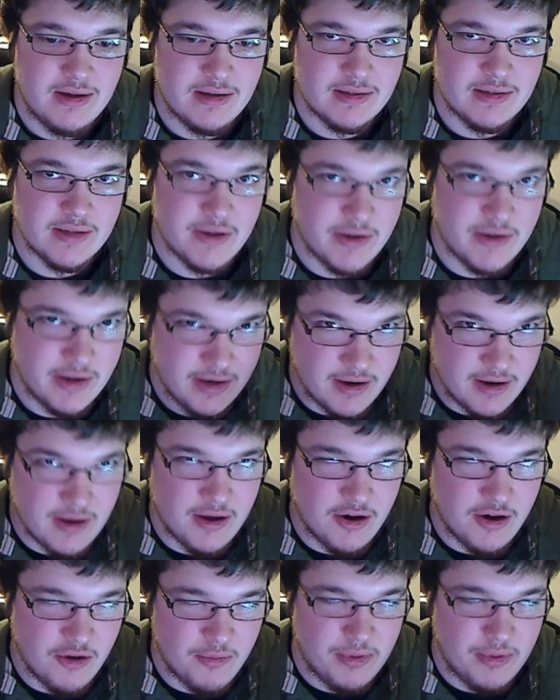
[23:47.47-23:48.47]
So, you
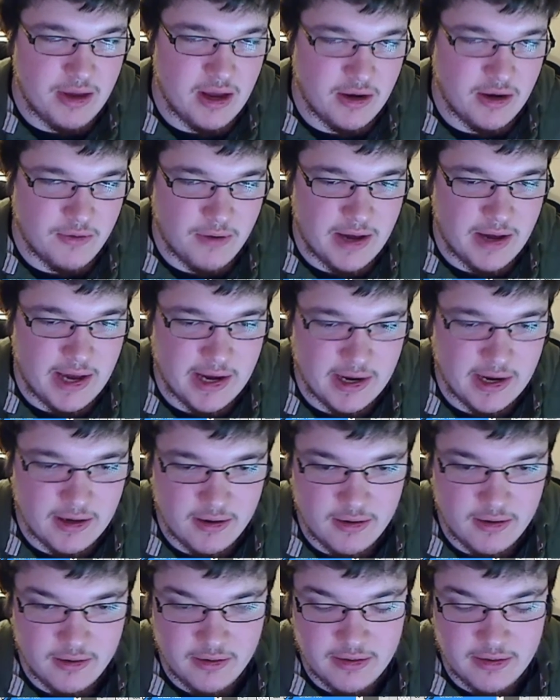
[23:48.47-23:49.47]
know, bandwagon
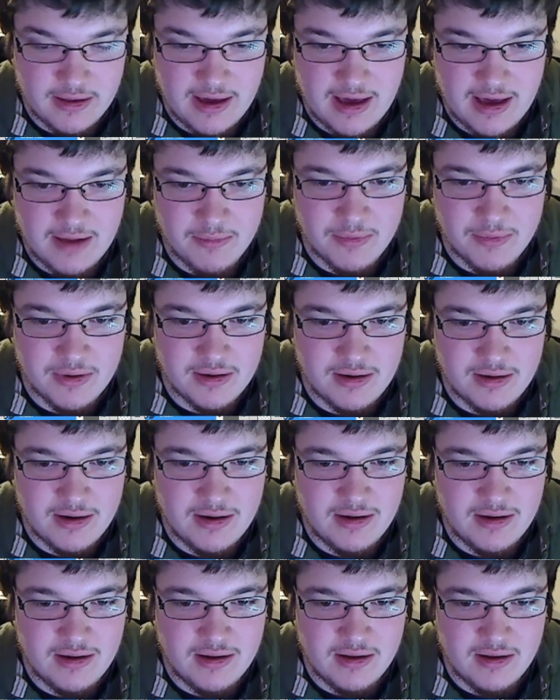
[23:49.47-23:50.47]
and all that, but
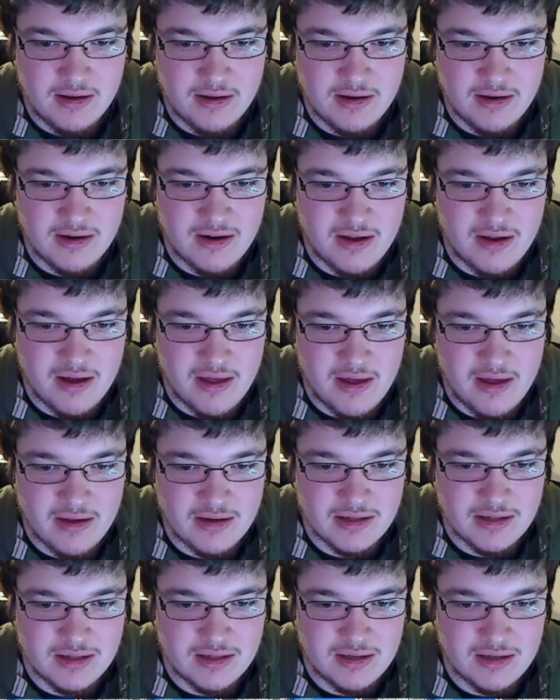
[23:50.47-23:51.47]
nah, I
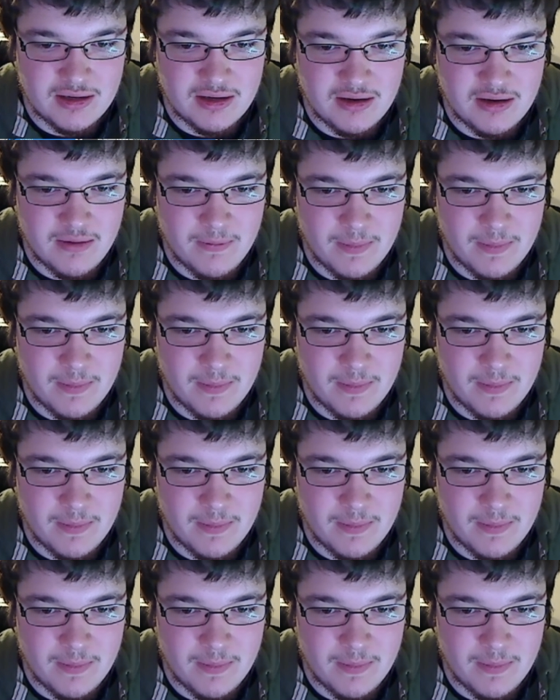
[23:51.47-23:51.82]
just